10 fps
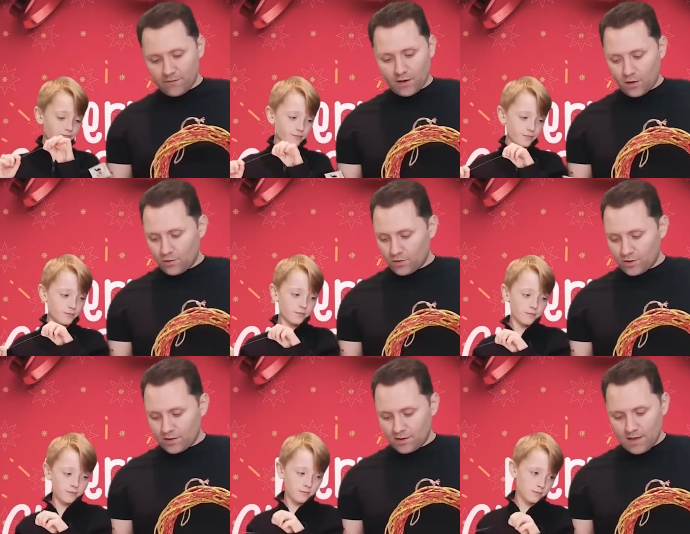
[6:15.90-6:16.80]

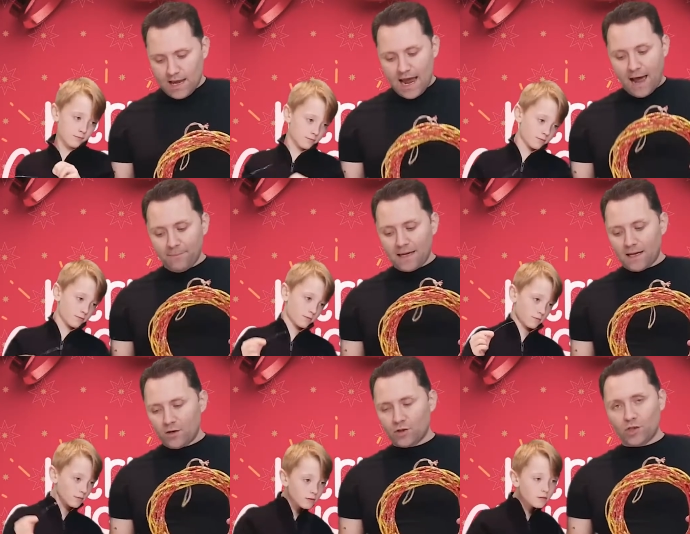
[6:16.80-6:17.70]
Speaker 1: those and make it
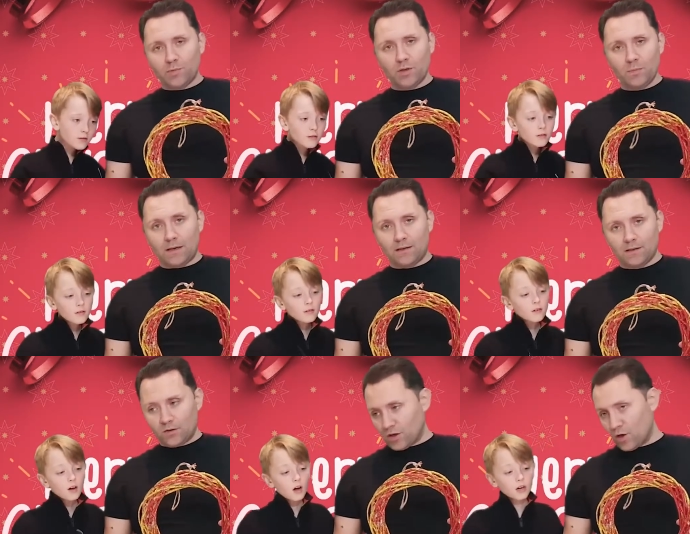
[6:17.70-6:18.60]
look super duper.
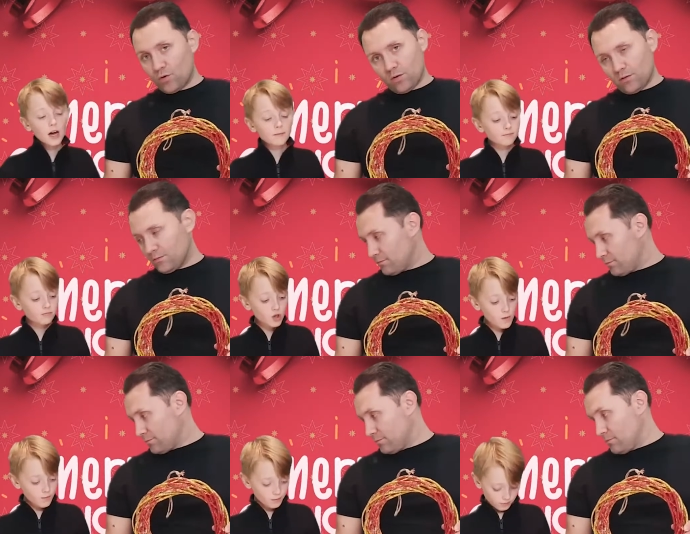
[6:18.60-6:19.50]
So, okay.
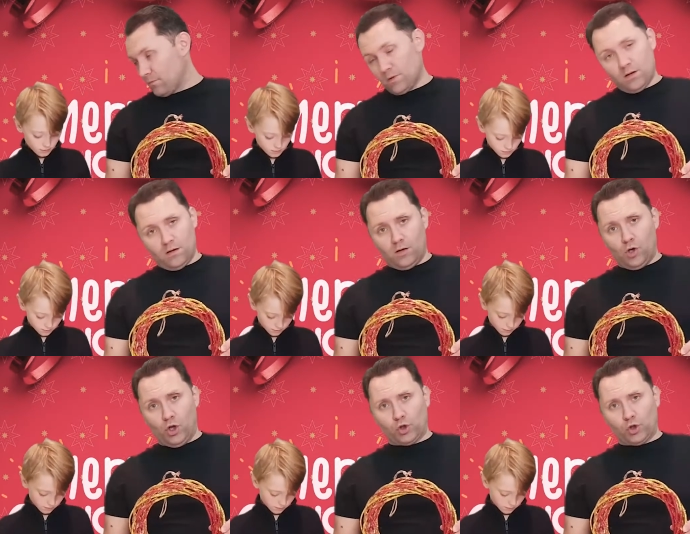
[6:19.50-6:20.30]
let's